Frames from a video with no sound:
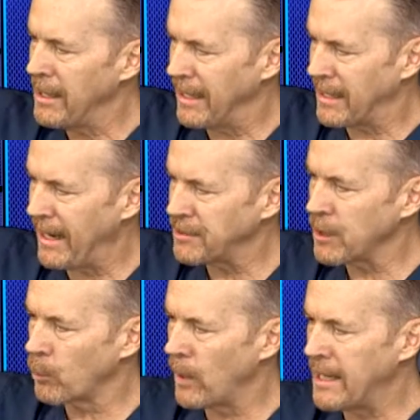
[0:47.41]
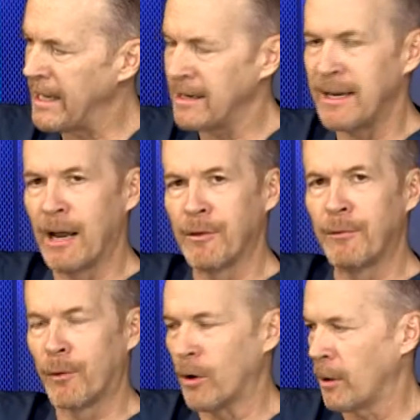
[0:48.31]
It can actually radiate down the
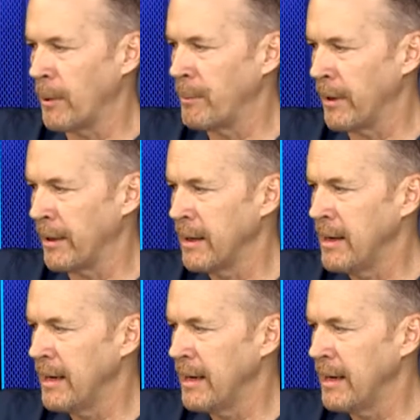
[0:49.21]
forearm a bit.